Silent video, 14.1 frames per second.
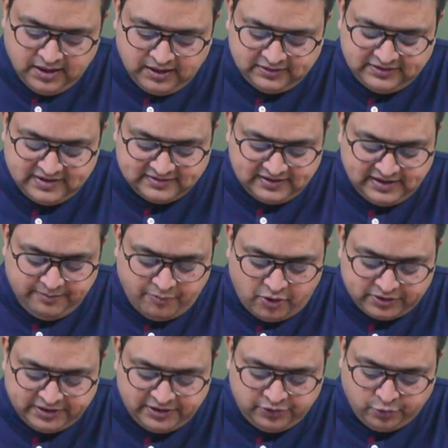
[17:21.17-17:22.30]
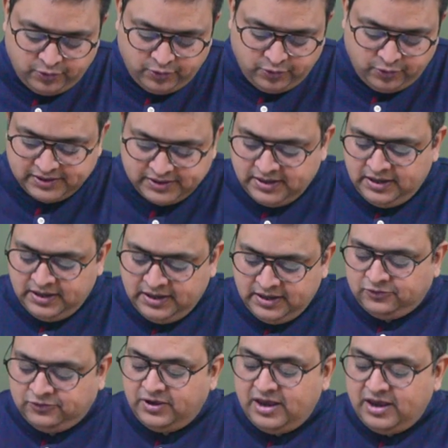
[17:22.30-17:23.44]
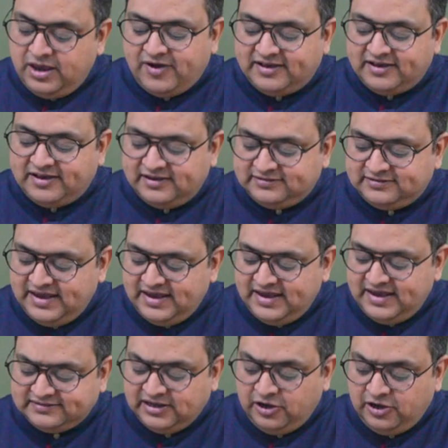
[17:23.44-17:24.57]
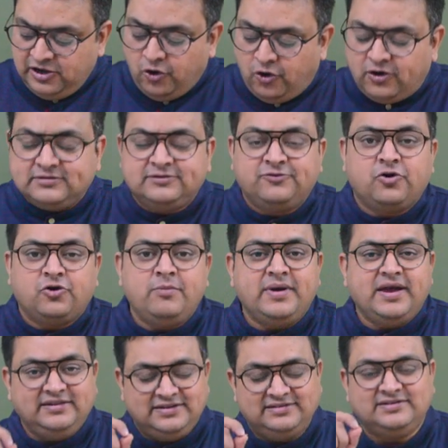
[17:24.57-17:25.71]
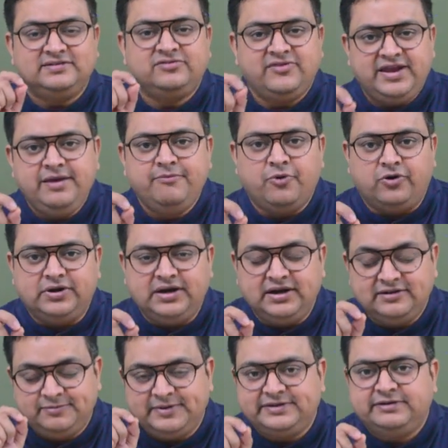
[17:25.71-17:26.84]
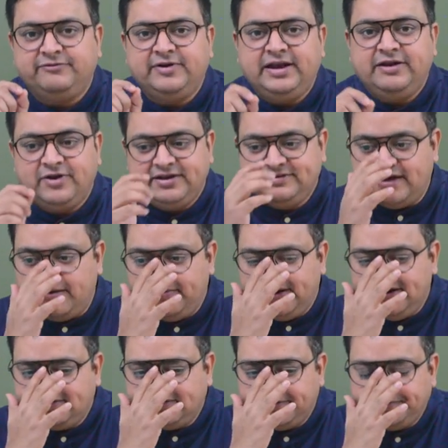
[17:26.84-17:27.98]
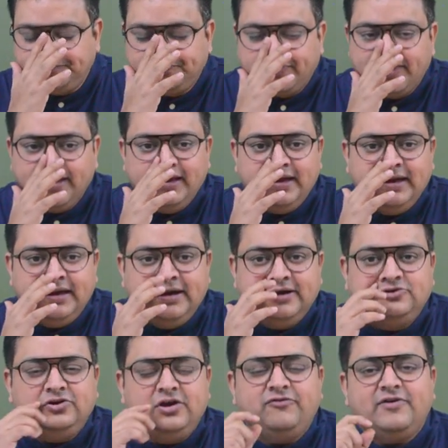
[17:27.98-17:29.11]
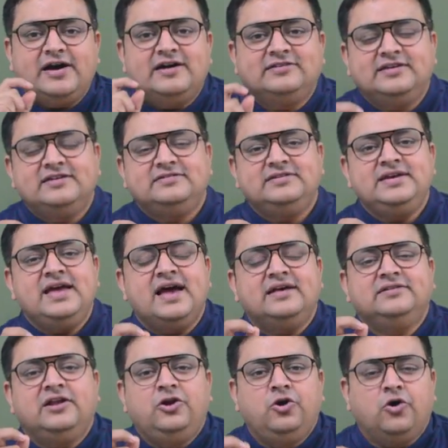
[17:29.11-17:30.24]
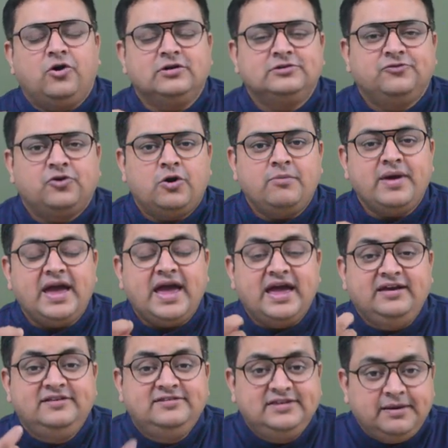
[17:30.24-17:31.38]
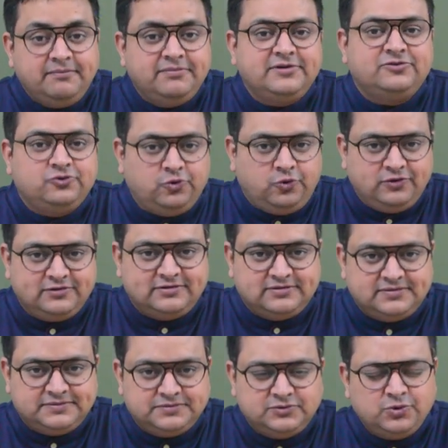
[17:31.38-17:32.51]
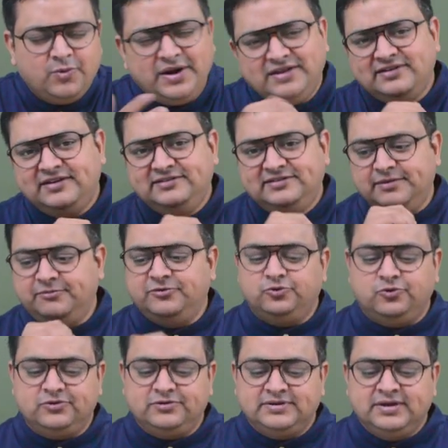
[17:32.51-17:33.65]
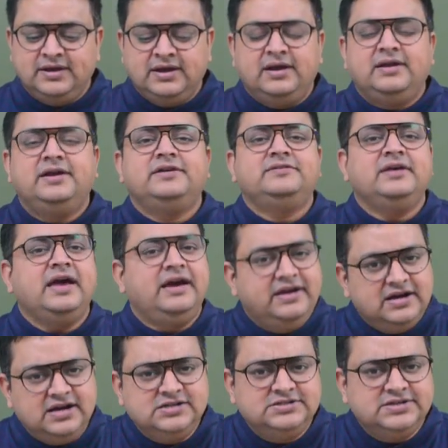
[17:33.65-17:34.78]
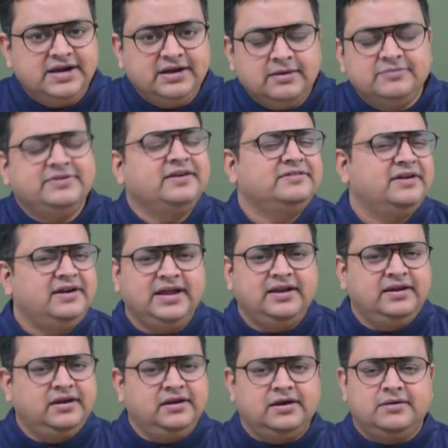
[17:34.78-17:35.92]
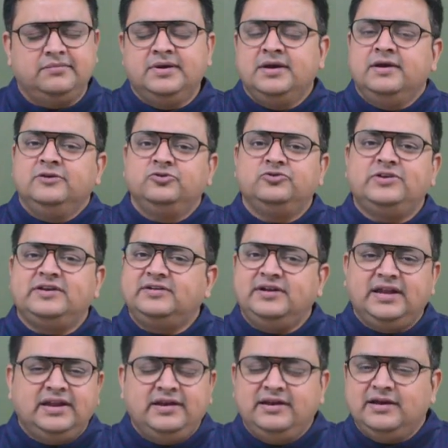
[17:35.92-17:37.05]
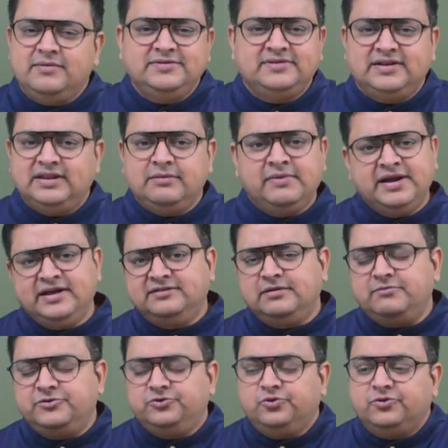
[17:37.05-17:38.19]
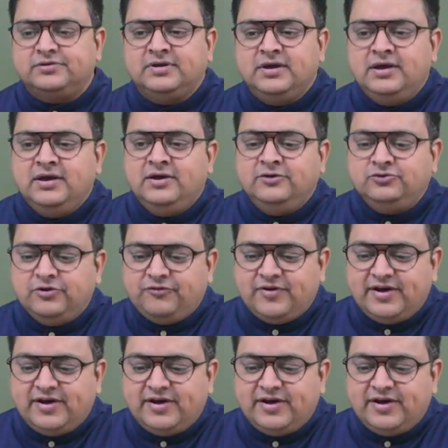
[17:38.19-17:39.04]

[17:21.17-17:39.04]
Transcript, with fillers: There's an important note. So if assessee has a loss from, this is very important, specifically for examination. So if assessee has a loss from exempt source, what is exempt source? Let's say agriculture income, section 10 income. So section 10 income is nothing but exempt source. So if